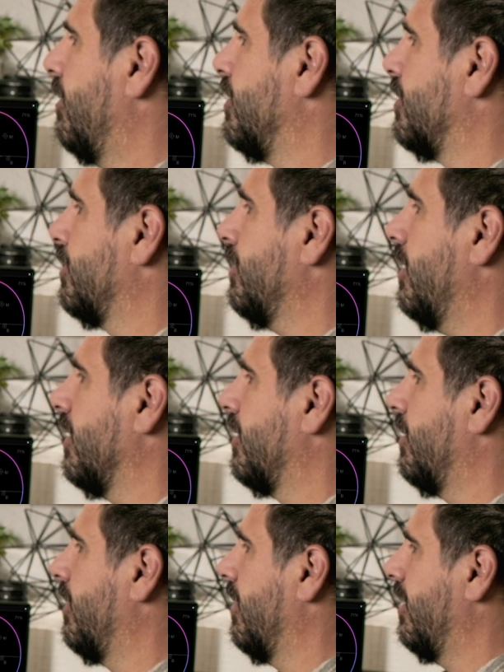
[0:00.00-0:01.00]
which is really
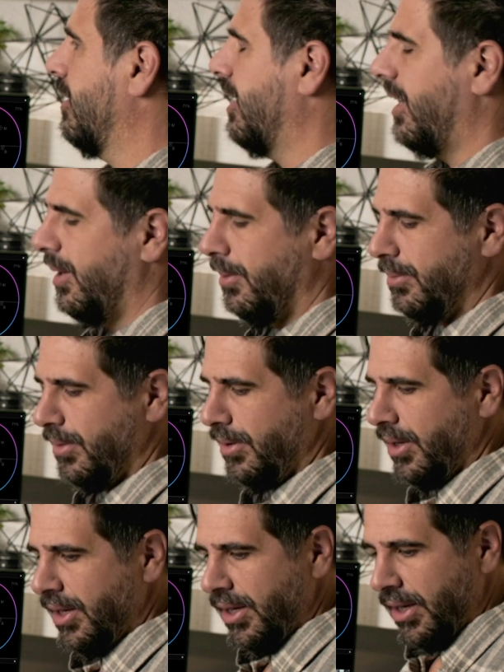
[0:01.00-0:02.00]
cool.
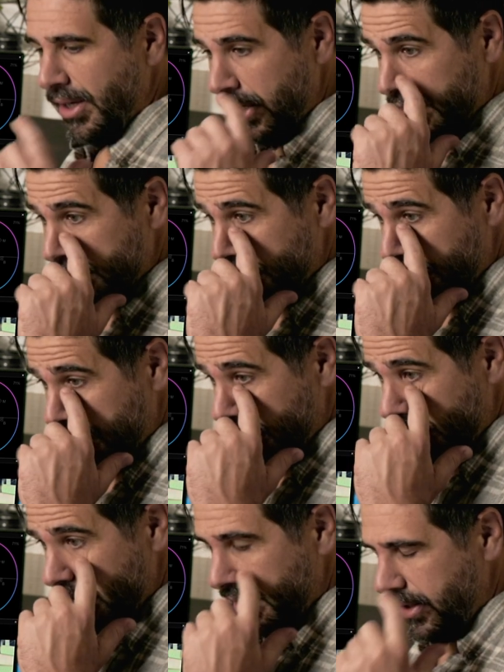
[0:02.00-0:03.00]
Doing
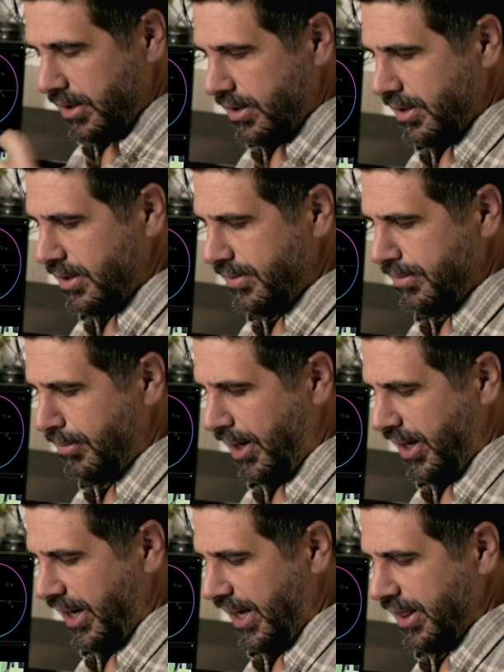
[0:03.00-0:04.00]
it in
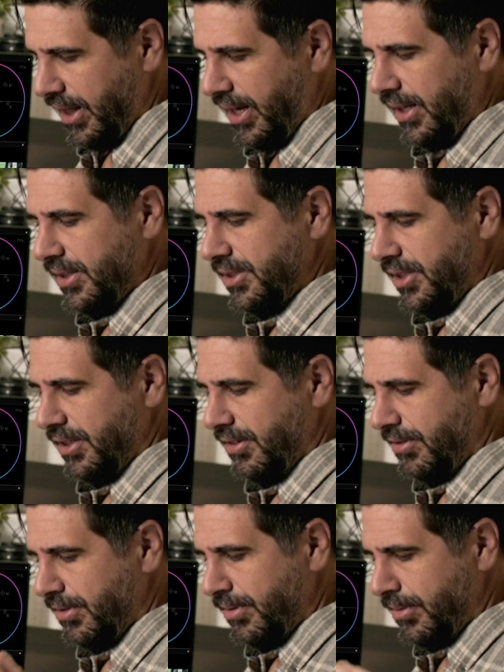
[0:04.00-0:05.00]
my anthology
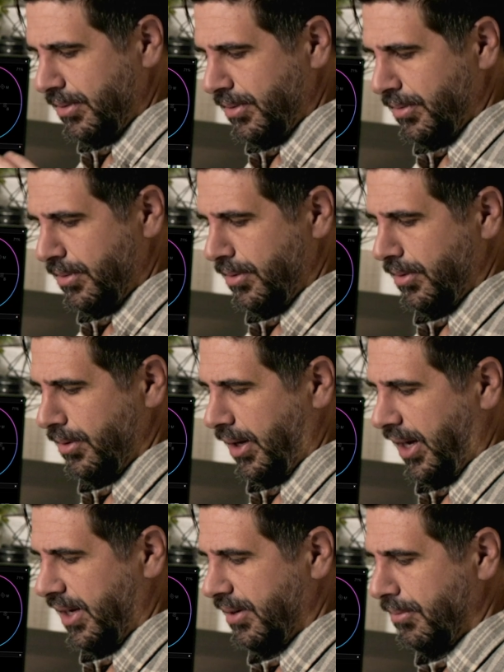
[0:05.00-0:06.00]
of
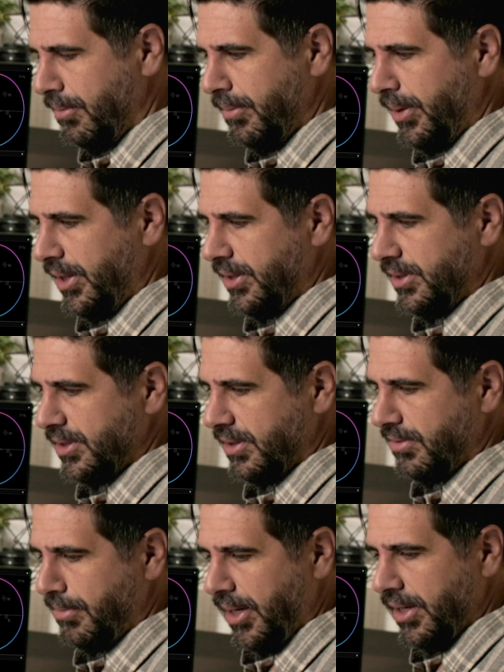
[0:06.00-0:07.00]
on mirrors
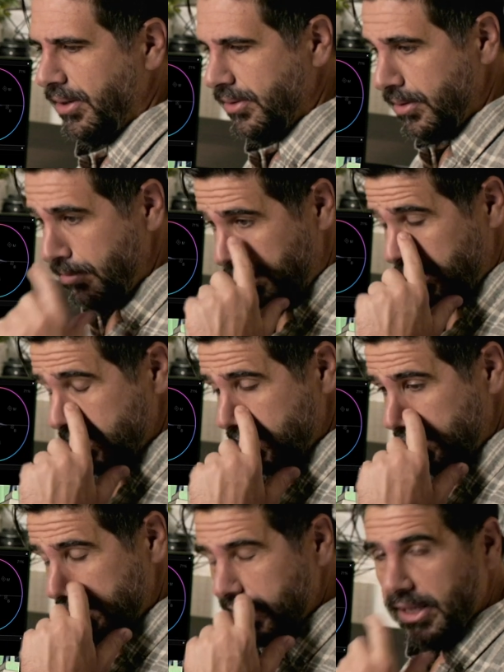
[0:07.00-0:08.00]
of my own
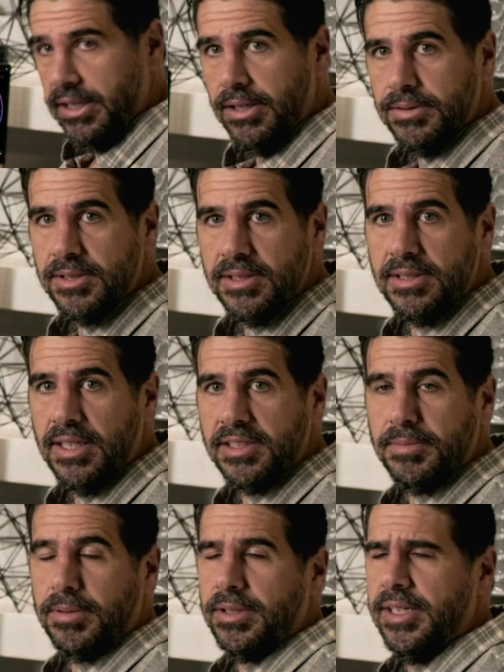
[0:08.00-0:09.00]
personal psychosis
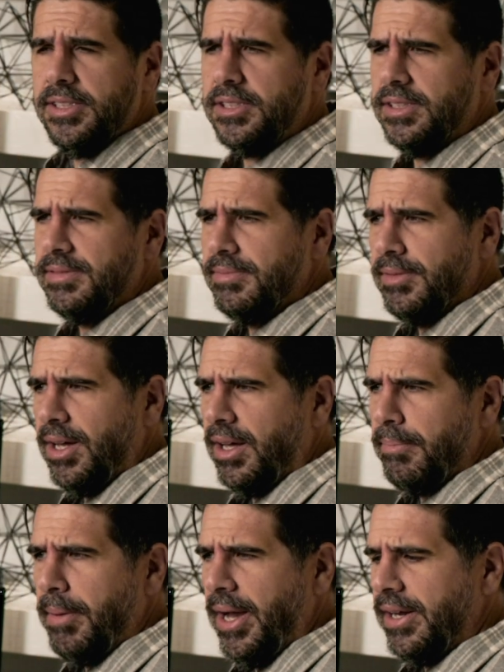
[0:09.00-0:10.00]
exploration
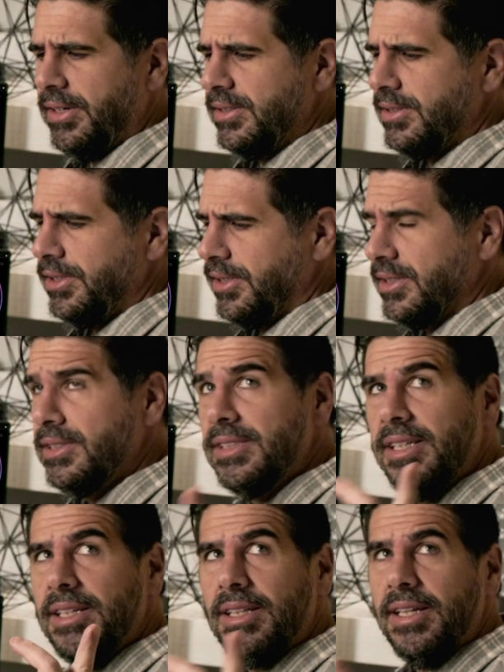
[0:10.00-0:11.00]
thought patterns. You can
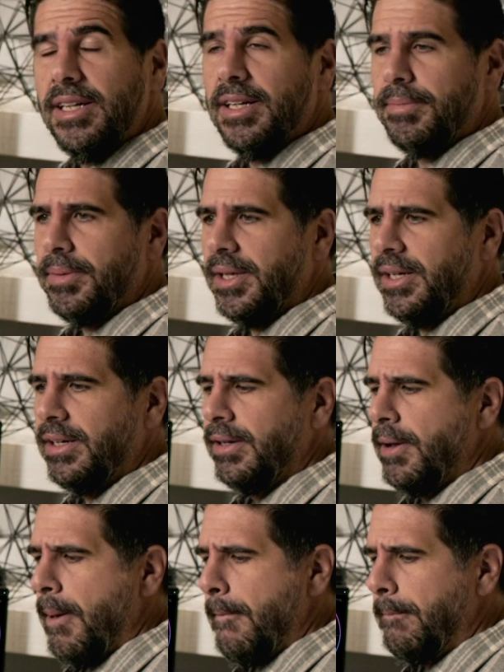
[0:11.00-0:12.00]
see a link up there,
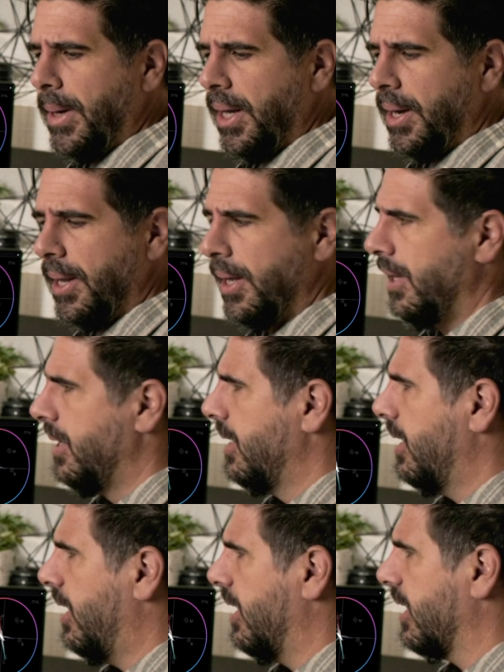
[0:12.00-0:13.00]
but
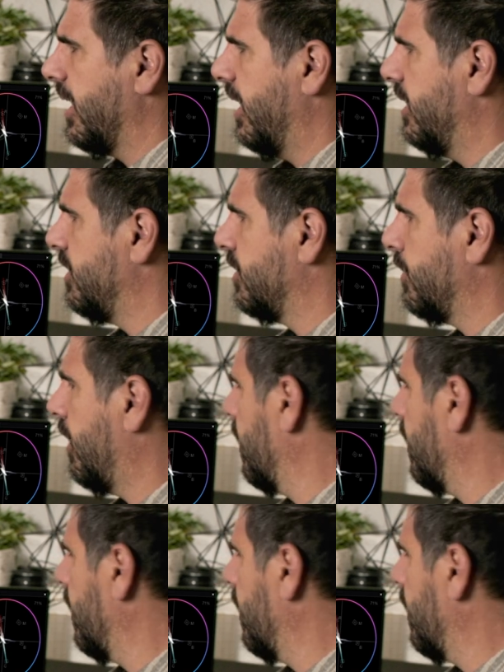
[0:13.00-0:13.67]
kind of just